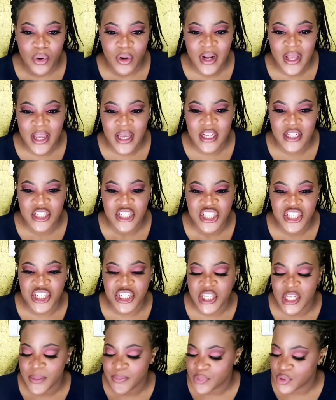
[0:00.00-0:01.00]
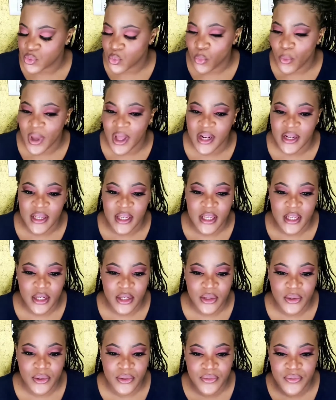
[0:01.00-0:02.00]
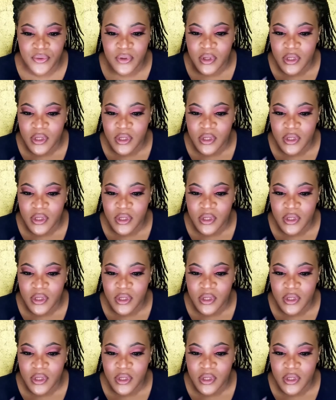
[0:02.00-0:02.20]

and shaped well enough